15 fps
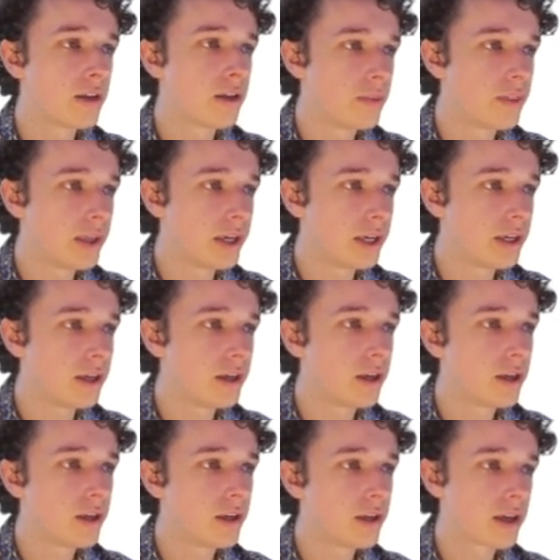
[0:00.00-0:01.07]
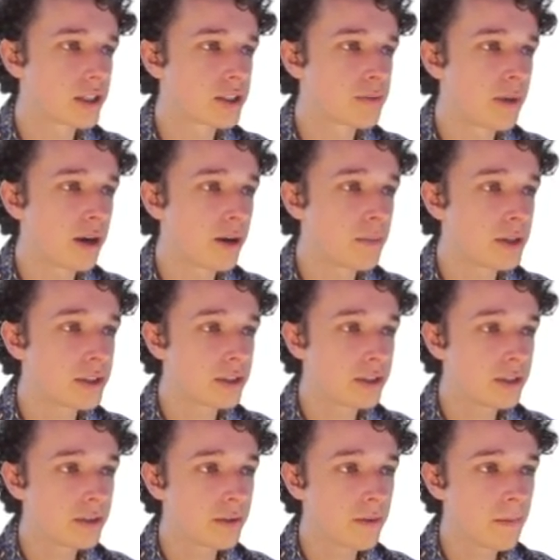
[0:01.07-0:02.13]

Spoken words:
the experimenter,